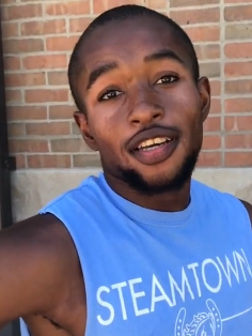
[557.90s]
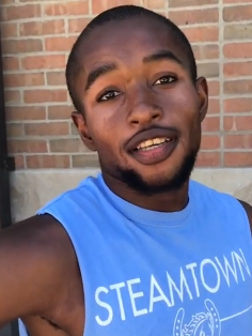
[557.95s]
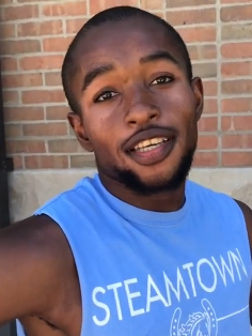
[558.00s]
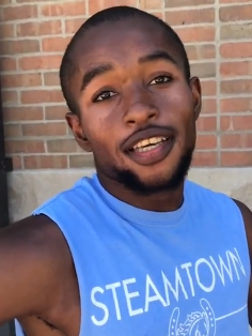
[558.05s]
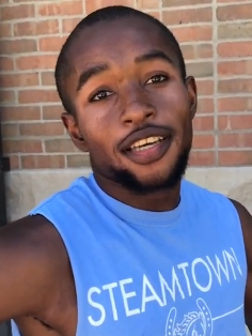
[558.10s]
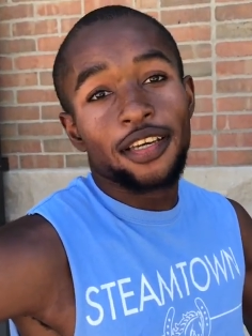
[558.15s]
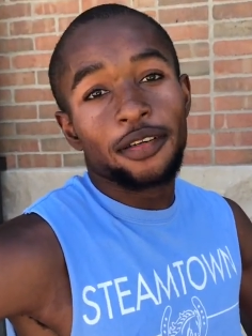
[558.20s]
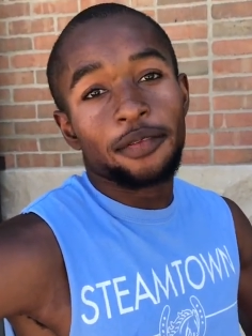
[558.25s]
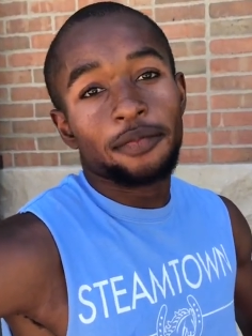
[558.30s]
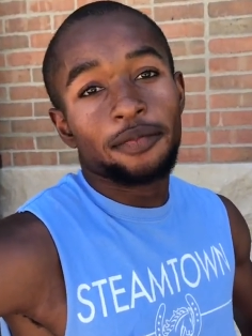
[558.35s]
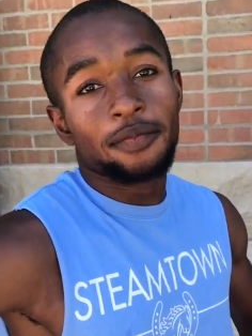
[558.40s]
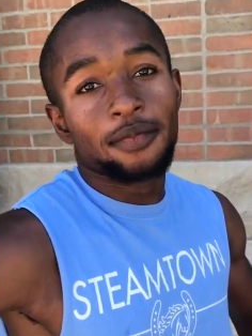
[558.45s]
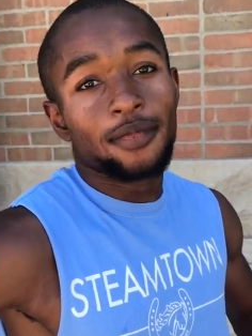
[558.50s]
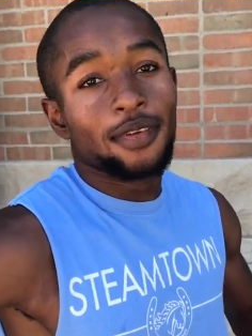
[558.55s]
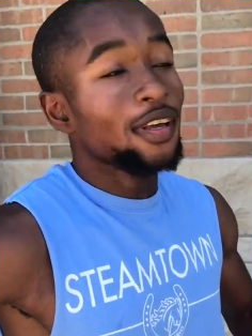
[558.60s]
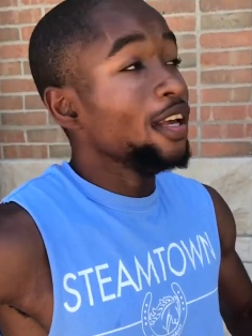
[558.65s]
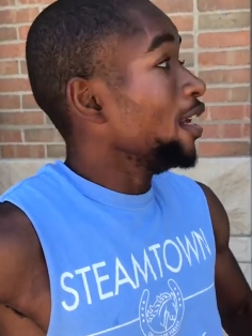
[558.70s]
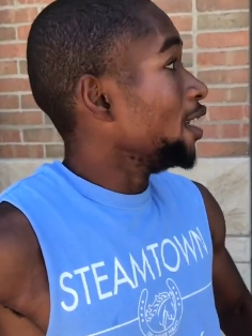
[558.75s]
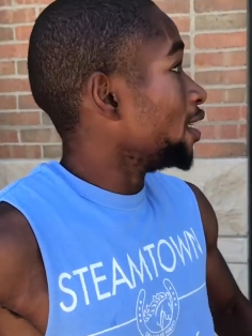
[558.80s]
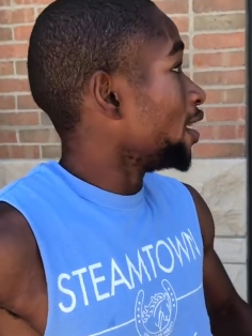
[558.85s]
Yeah.
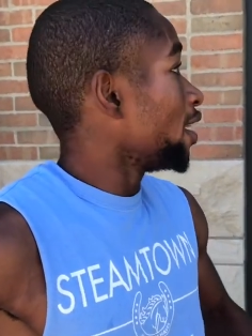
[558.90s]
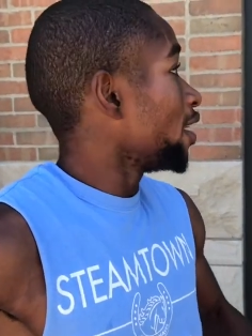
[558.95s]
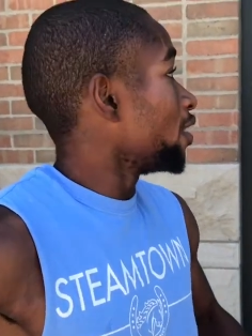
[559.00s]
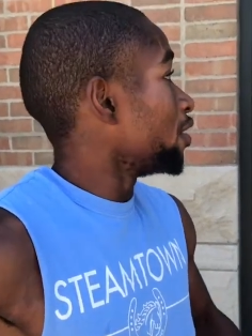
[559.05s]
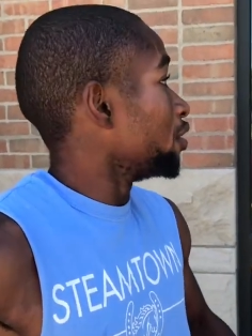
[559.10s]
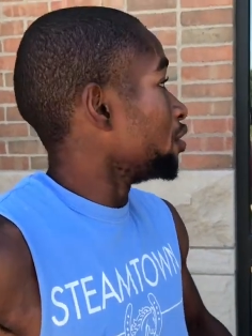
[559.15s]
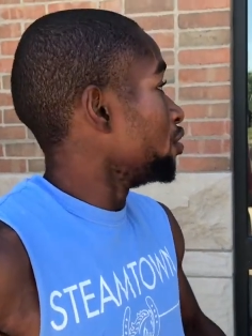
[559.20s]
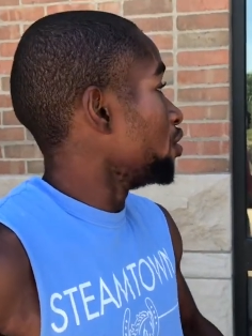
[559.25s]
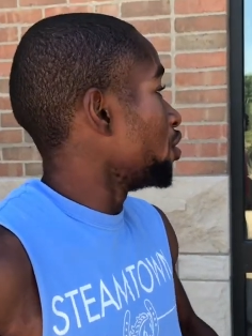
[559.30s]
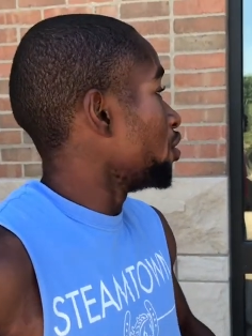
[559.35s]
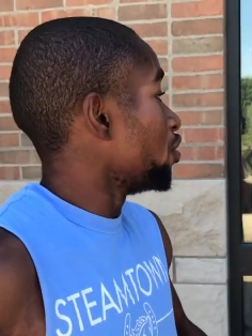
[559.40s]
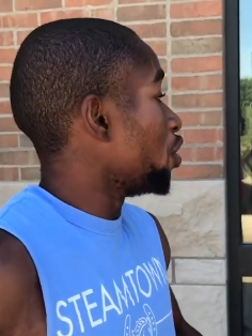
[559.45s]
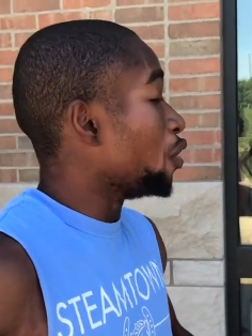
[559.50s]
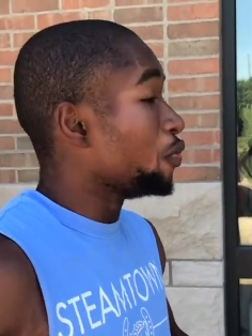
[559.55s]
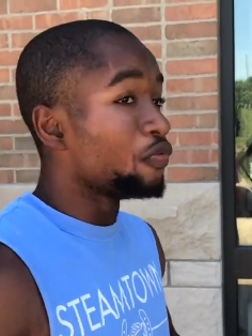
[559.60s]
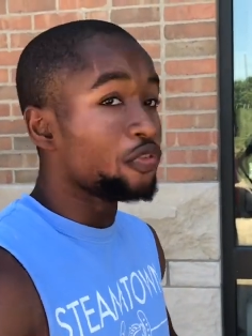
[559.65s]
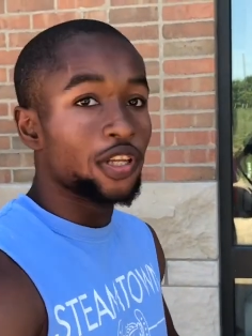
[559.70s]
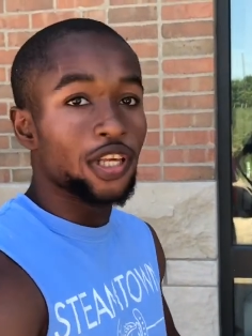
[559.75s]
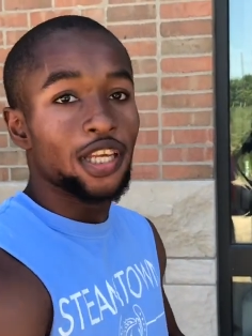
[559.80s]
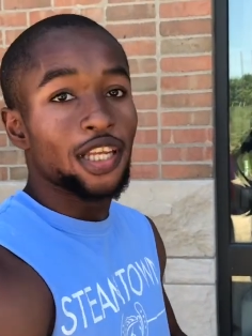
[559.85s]
Yeah, you know,
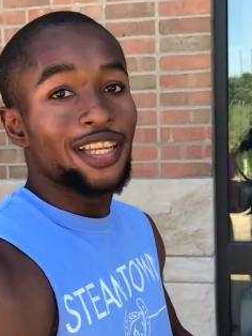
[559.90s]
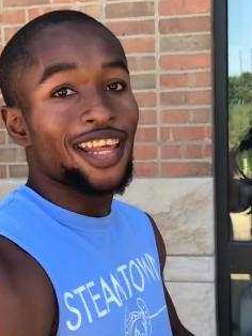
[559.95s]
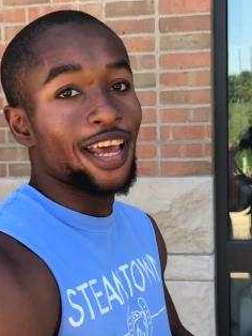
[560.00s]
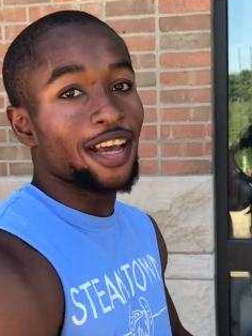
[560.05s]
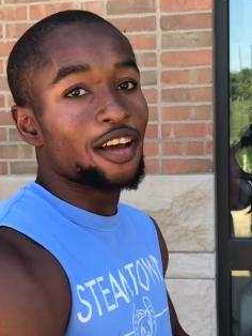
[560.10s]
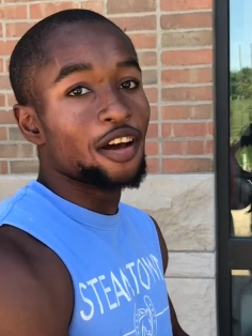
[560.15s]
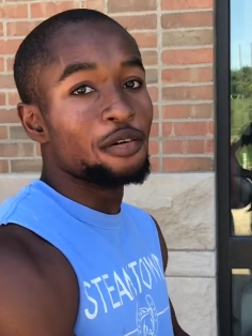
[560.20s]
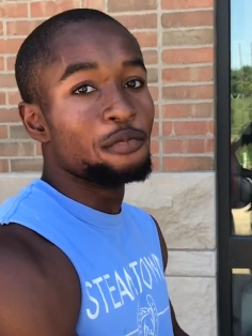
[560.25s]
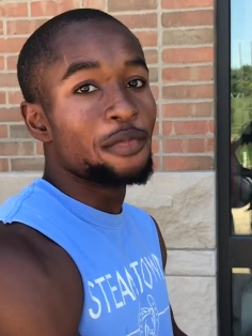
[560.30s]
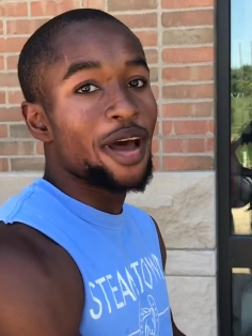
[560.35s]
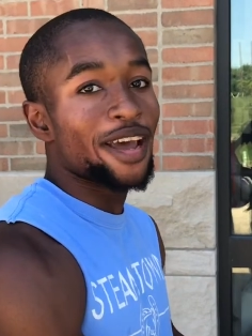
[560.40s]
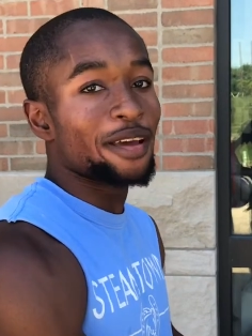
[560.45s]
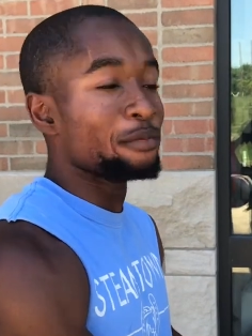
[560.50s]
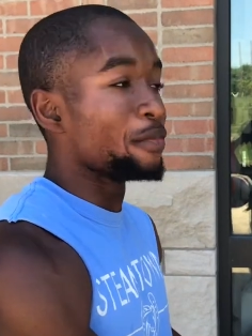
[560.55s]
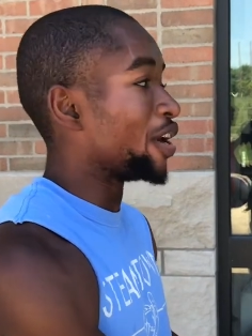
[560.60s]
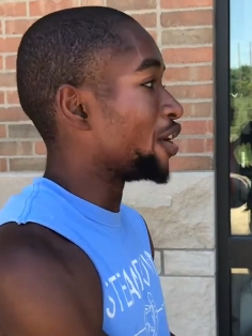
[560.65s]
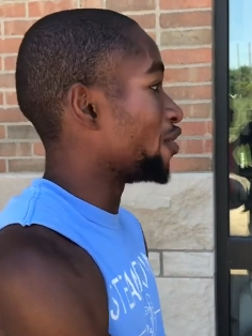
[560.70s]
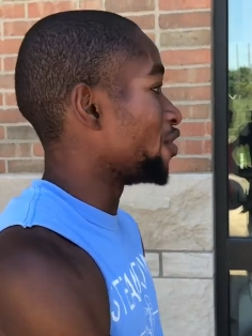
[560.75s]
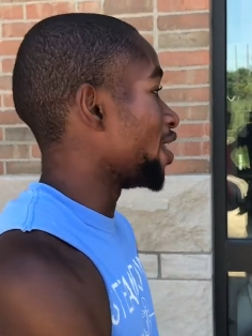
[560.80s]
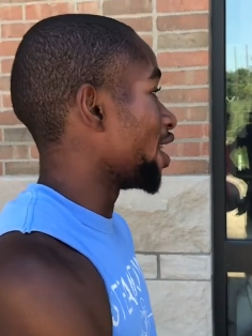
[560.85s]
hopefully they come back
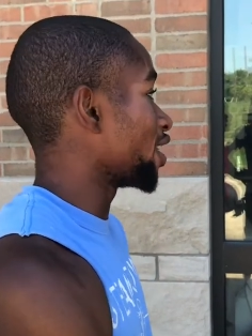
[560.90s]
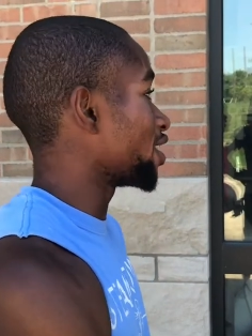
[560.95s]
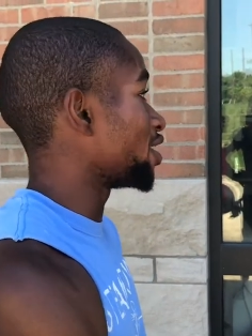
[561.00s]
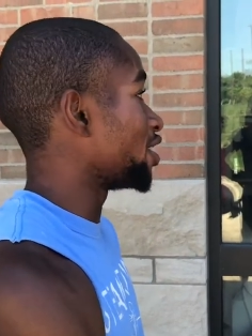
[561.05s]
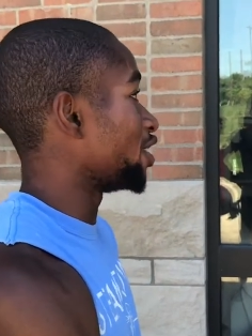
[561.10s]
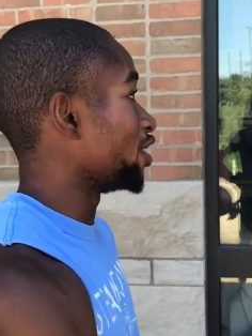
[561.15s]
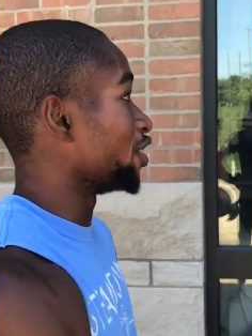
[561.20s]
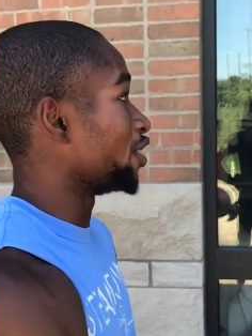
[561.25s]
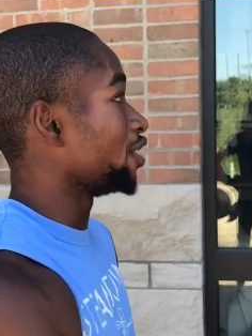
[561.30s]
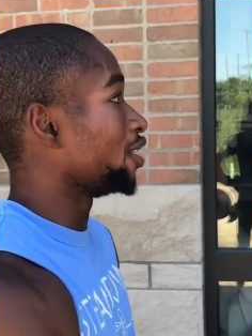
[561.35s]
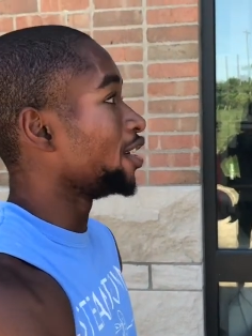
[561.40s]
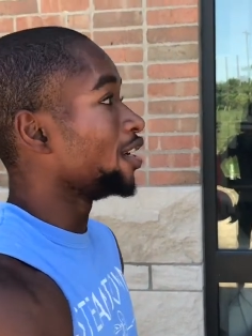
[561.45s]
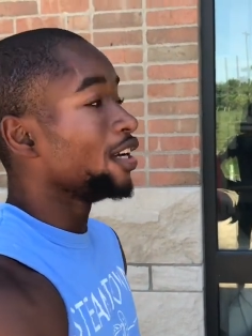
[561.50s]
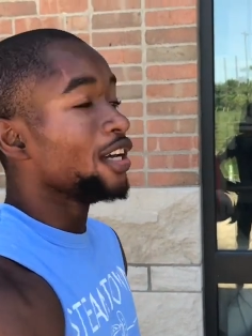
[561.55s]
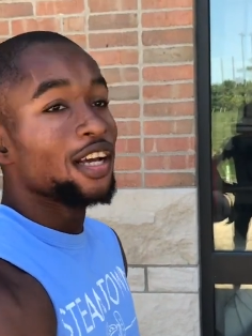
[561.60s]
better next year.